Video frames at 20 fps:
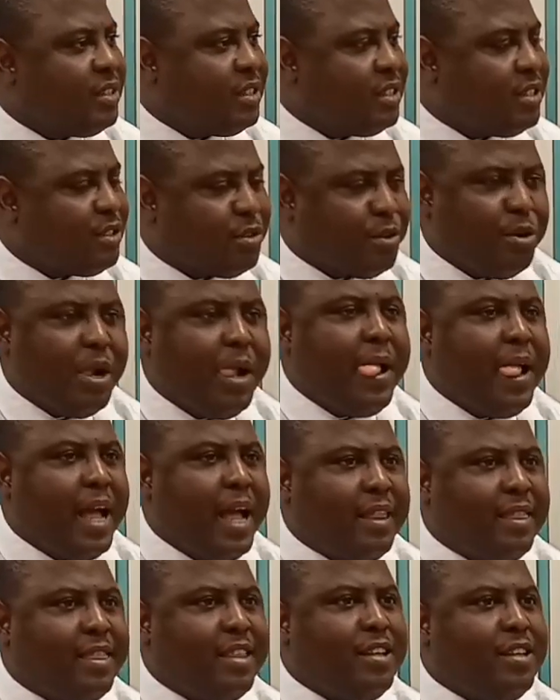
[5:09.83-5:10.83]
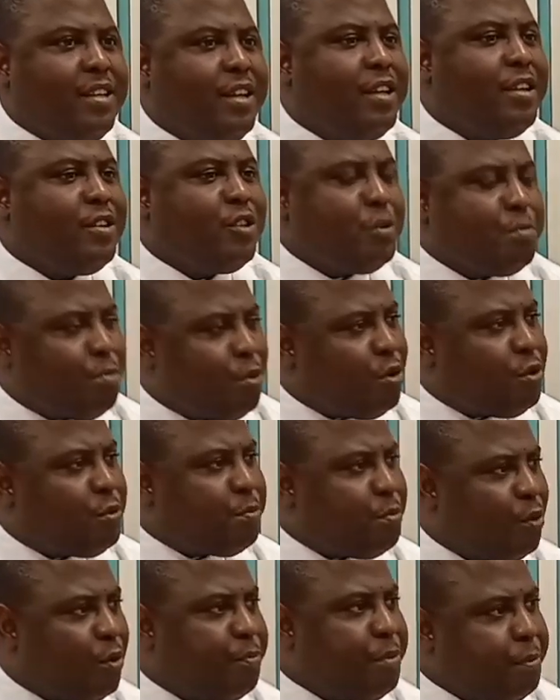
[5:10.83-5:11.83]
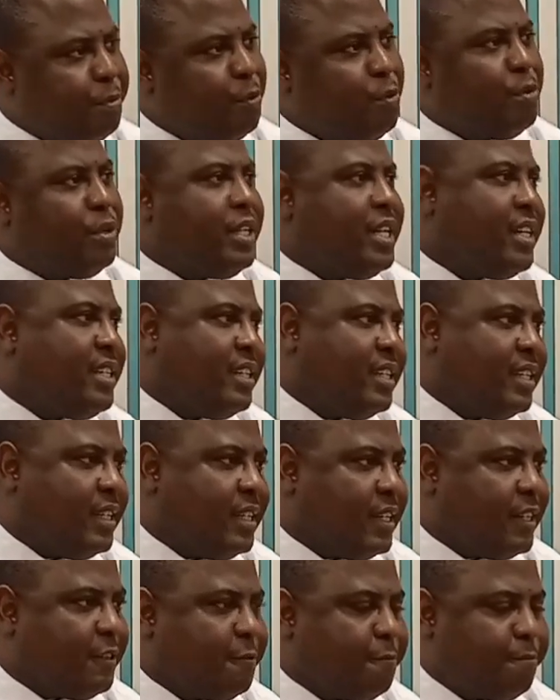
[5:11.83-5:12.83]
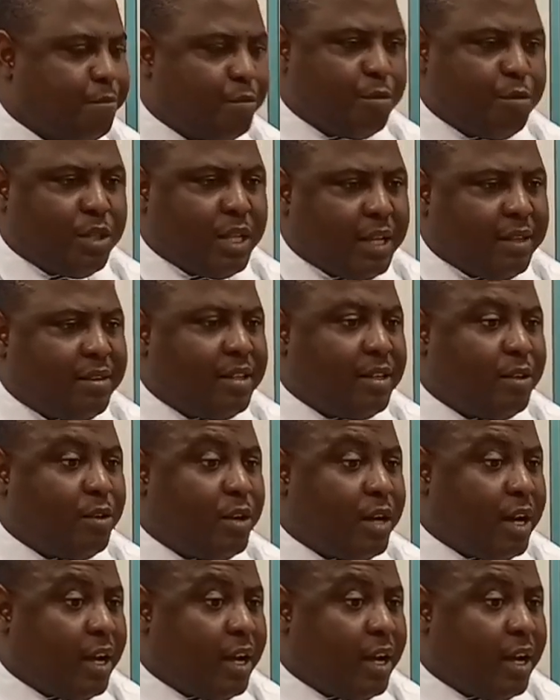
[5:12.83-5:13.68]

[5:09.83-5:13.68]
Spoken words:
So I think small people will get engaged. But I think